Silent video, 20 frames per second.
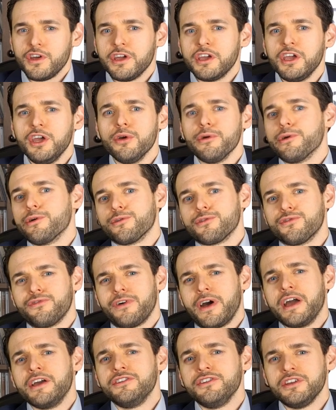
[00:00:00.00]
a curious
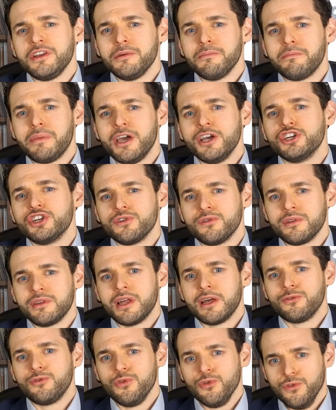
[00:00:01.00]
finding in patient
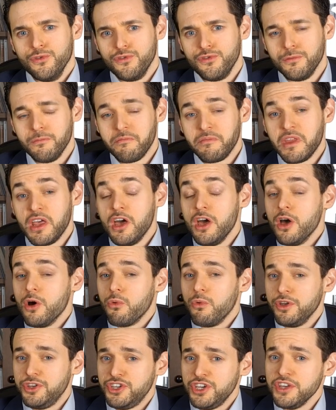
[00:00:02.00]
tattoos
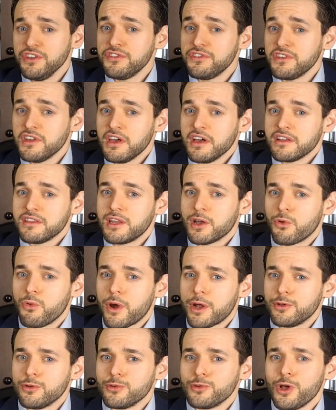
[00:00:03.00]
which is the
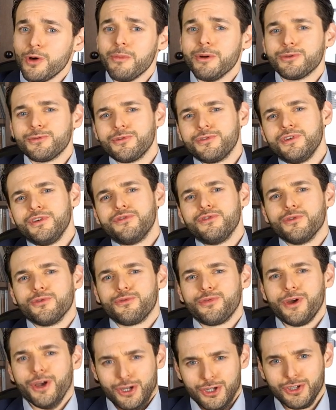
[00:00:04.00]
granulomatous
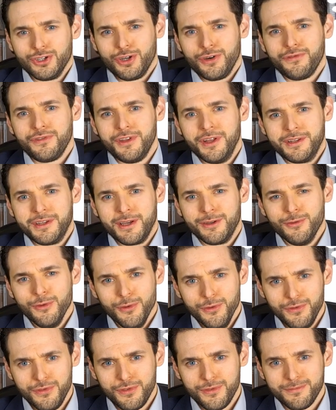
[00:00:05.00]
infiltration of the
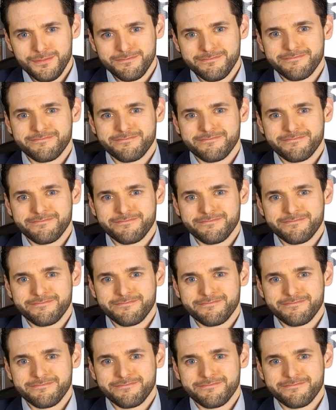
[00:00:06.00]
tattoos.